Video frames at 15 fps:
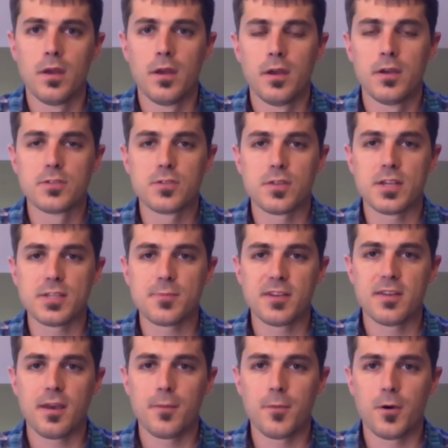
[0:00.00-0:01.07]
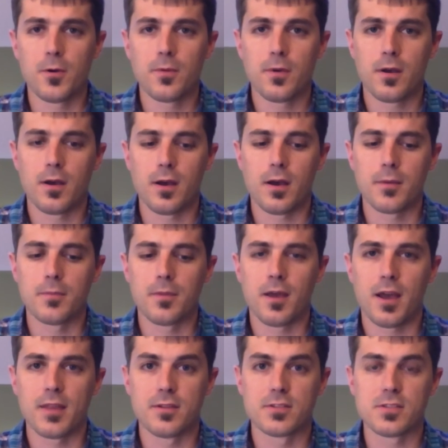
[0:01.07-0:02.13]
So that's my demo.
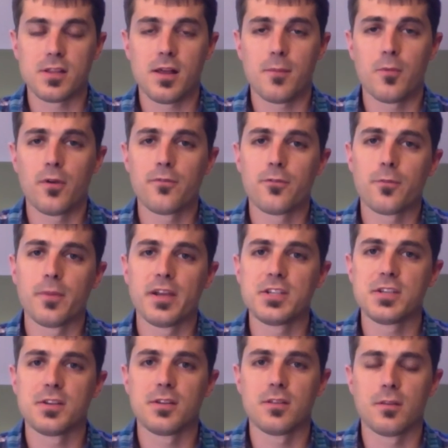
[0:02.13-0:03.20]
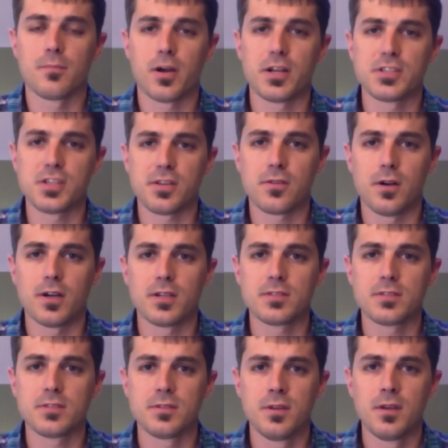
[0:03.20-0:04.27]
There's a lot more information in the project
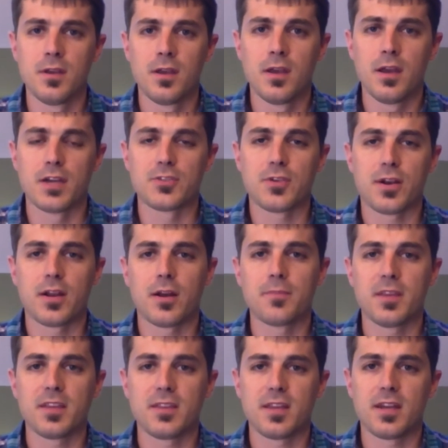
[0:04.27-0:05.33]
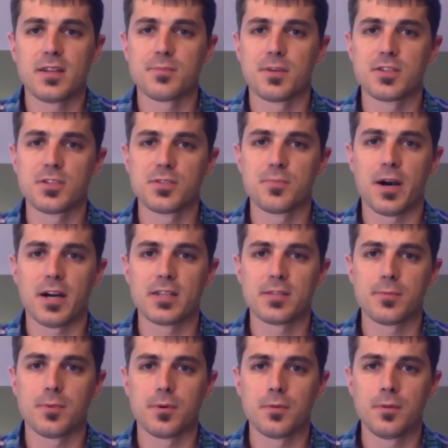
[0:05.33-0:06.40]
logs. I try to update that as much as
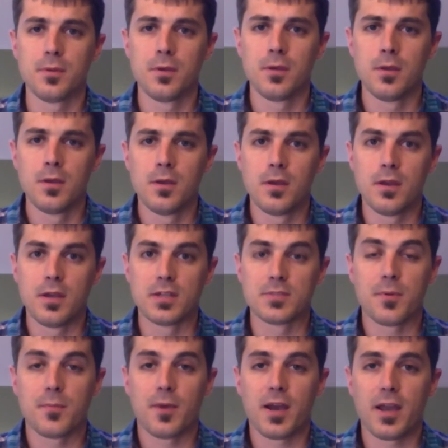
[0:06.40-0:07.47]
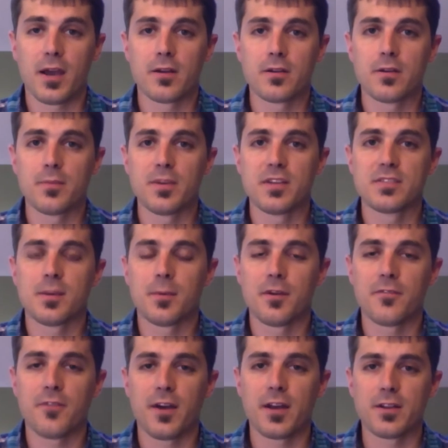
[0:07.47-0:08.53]
possible. It's been my honor to be a
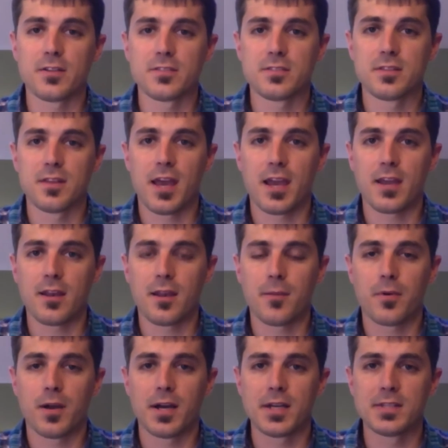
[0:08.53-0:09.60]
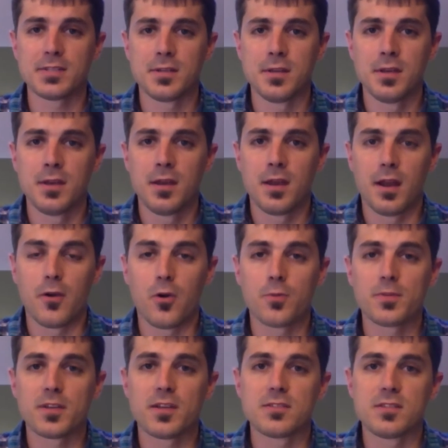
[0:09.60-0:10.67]
semifinalist in the Hackaday Prize, and I hope
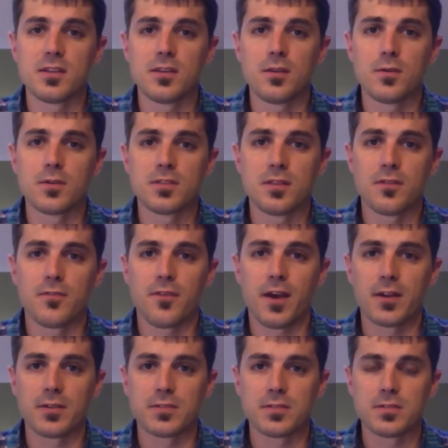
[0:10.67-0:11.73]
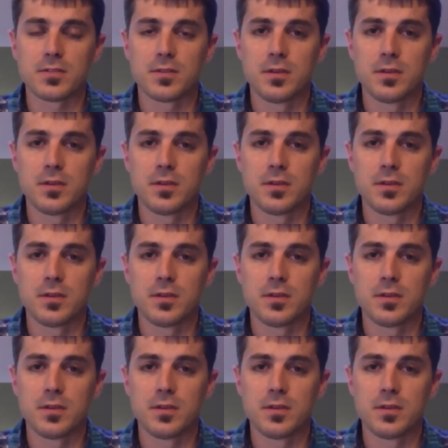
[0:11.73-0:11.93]
to continue into the finals.